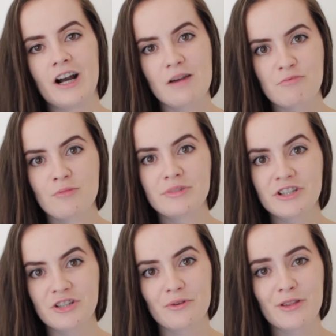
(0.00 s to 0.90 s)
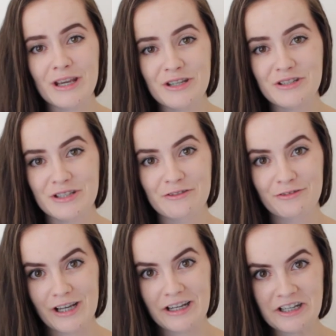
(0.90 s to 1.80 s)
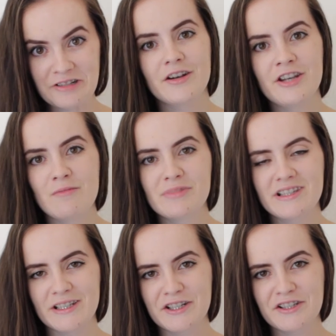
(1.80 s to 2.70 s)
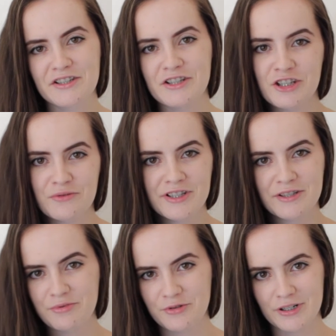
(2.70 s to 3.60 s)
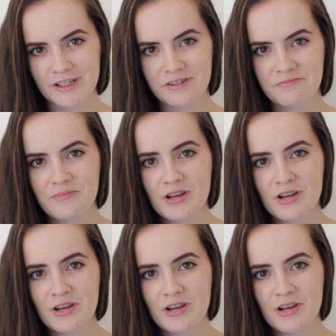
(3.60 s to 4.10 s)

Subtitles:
I promise you will thank yourself later. Number 6, you are supported.